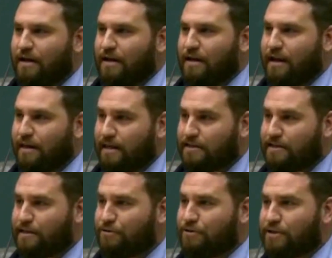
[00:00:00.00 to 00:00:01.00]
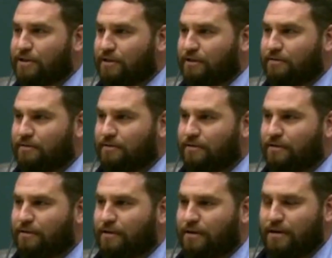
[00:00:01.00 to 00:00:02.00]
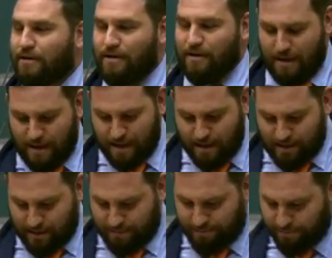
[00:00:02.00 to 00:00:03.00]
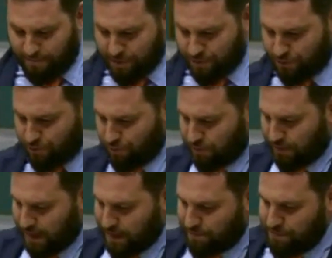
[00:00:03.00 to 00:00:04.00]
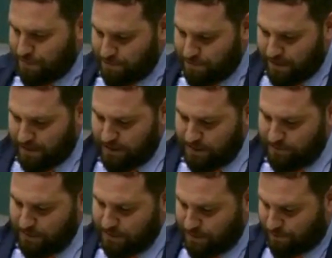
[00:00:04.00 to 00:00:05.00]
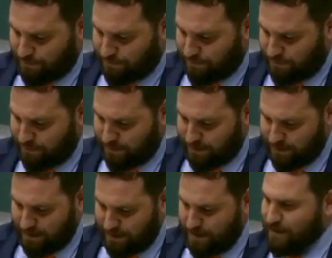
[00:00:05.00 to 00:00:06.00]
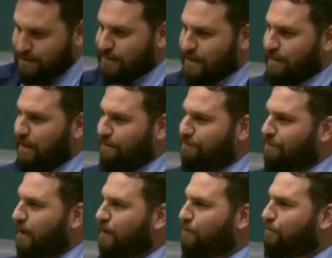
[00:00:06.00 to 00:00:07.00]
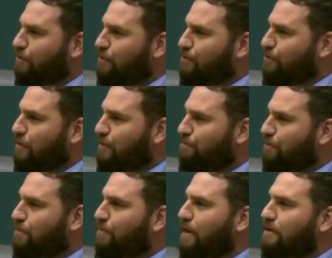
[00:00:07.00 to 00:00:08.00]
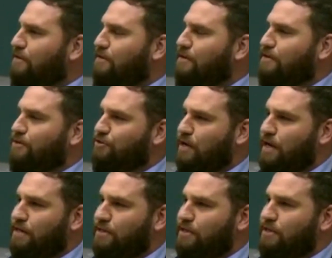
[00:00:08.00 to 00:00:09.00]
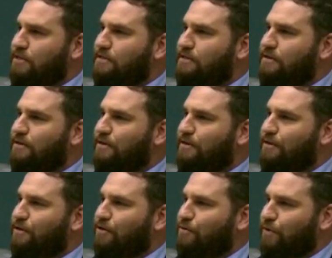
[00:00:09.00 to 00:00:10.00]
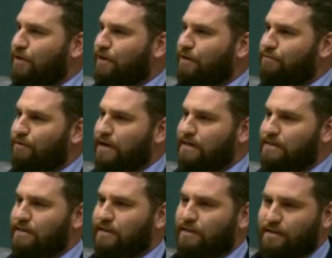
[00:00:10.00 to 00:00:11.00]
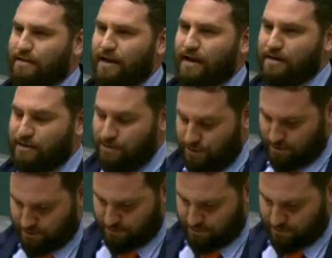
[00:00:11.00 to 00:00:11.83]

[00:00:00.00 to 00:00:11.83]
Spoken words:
Now that is interesting. The federal Labor member himself said they failed to implement strategies when raising the age.